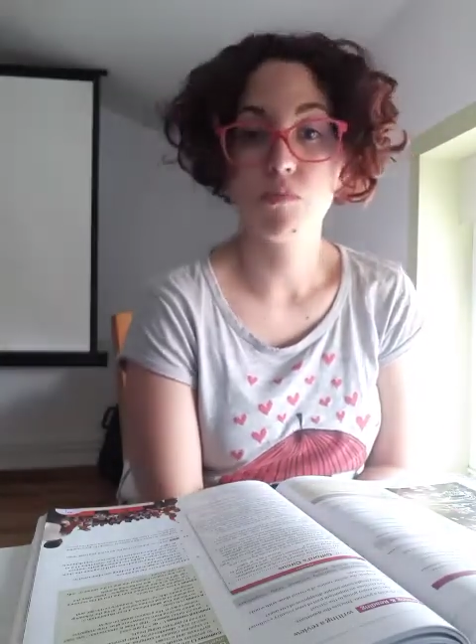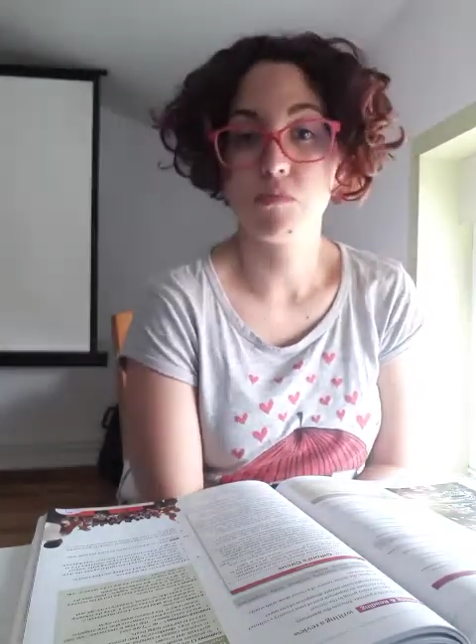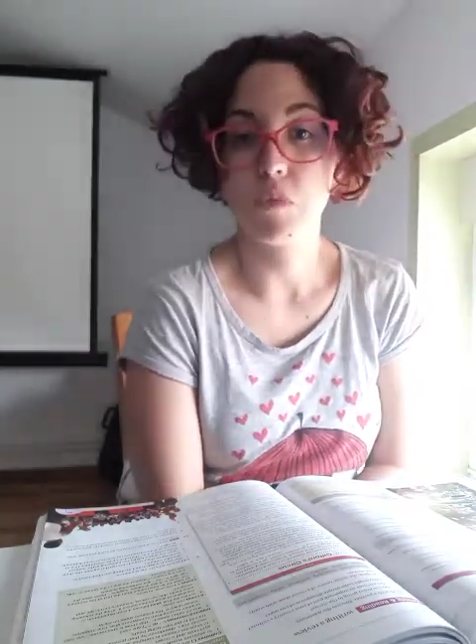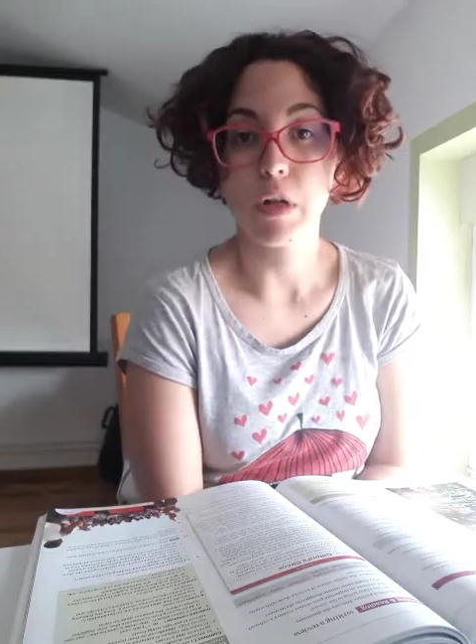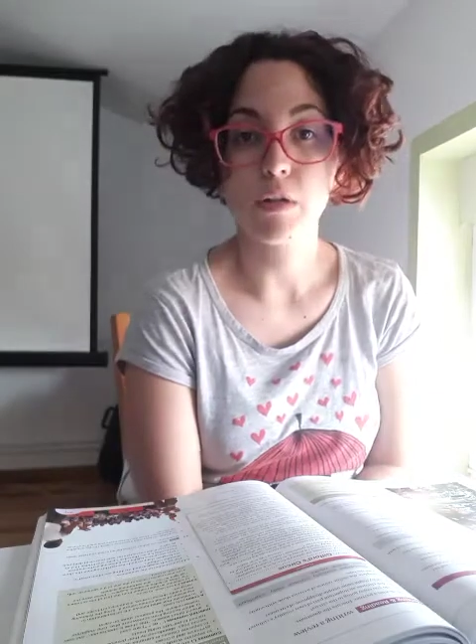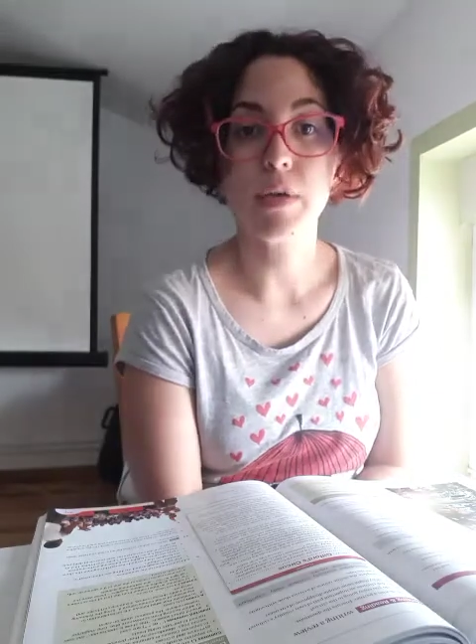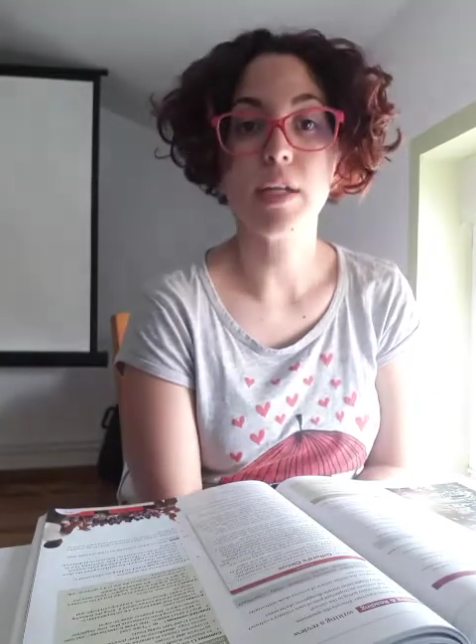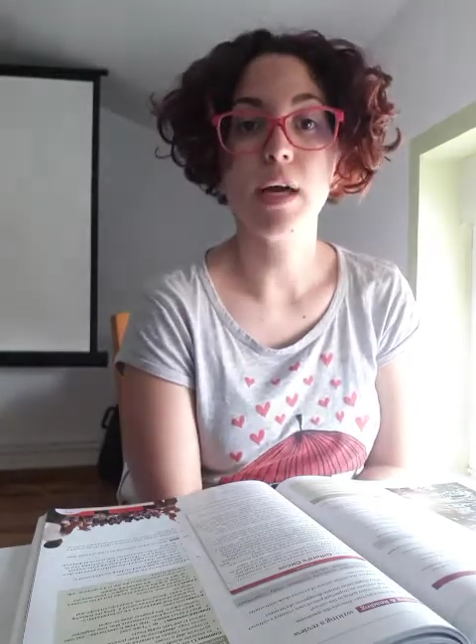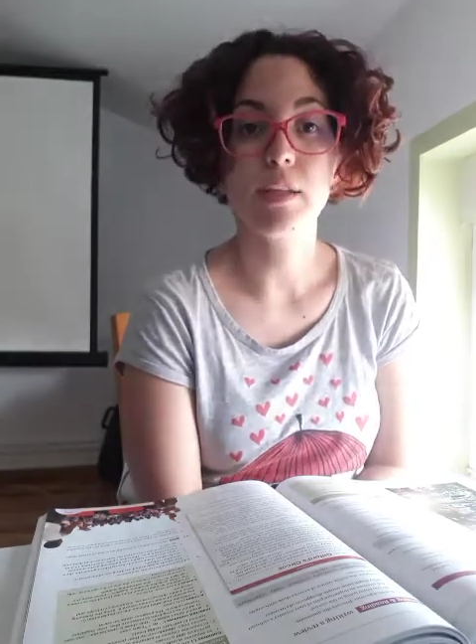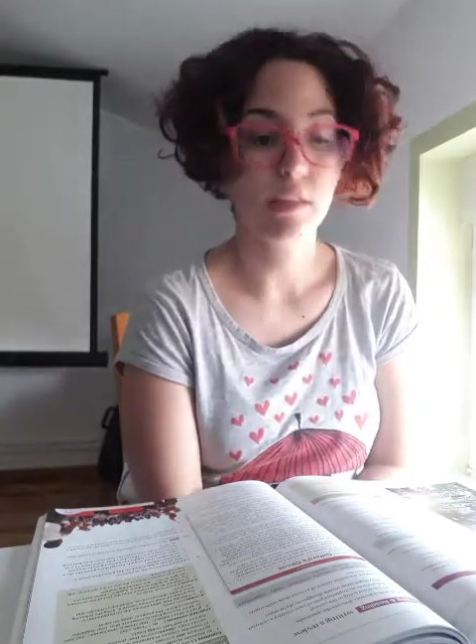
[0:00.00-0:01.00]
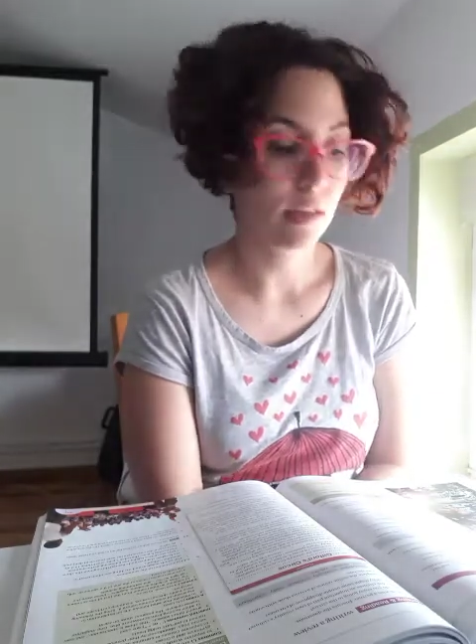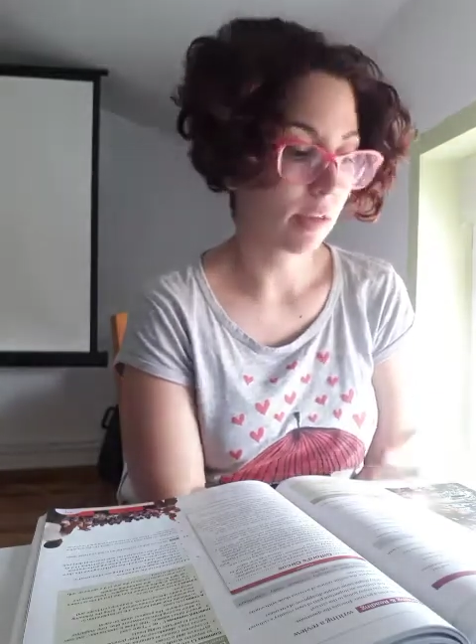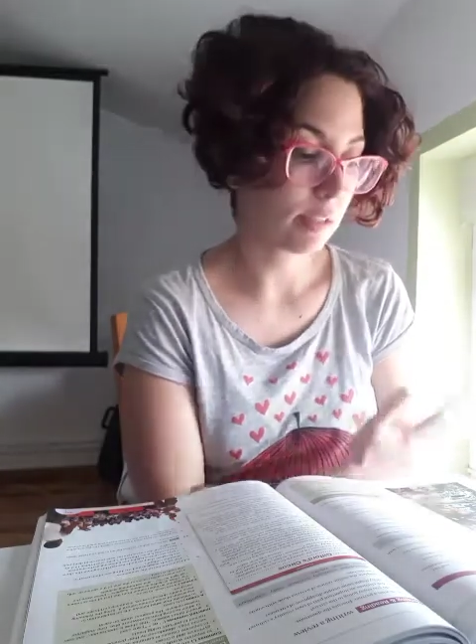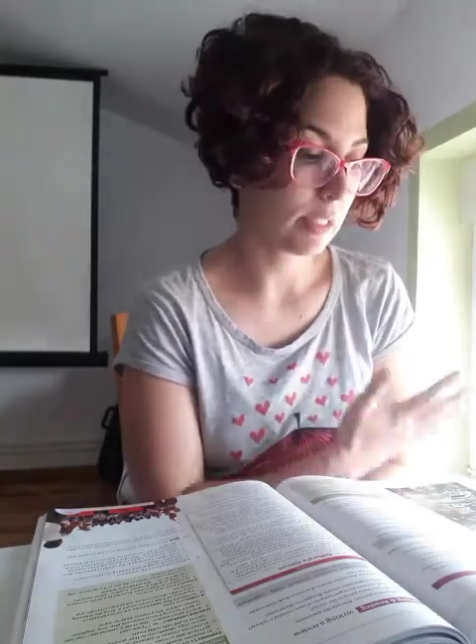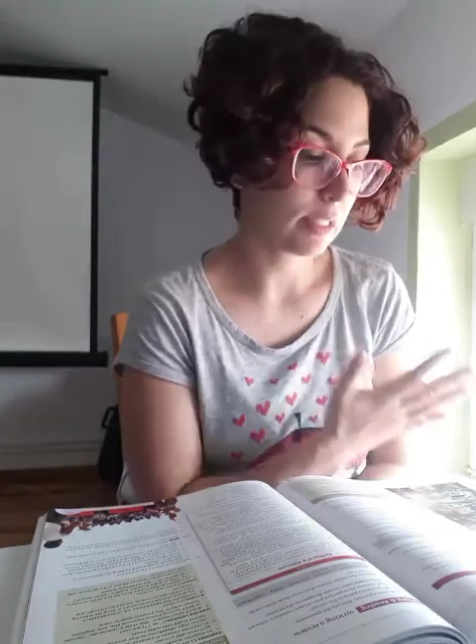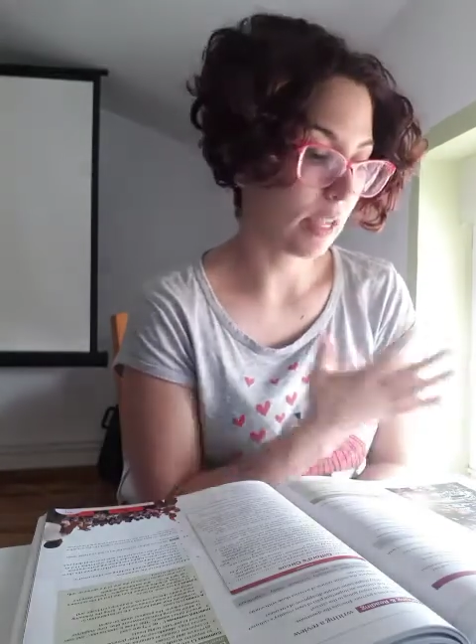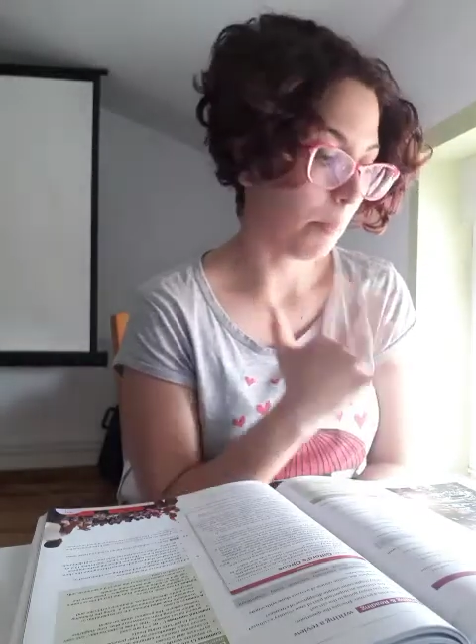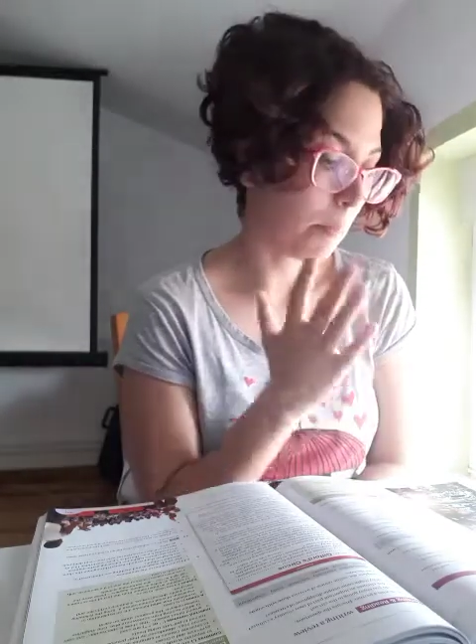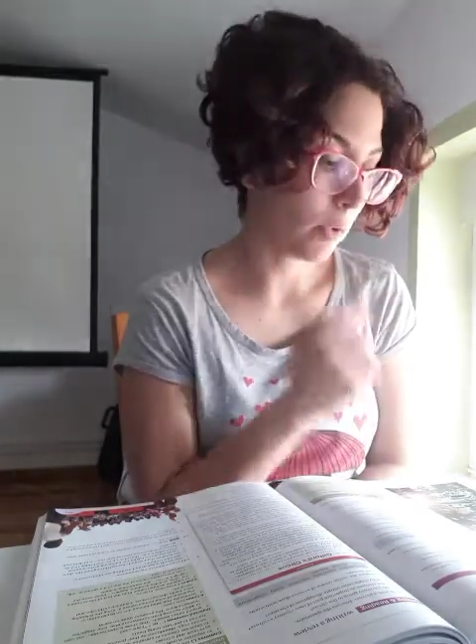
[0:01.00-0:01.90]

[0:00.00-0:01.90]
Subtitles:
well, looking at them,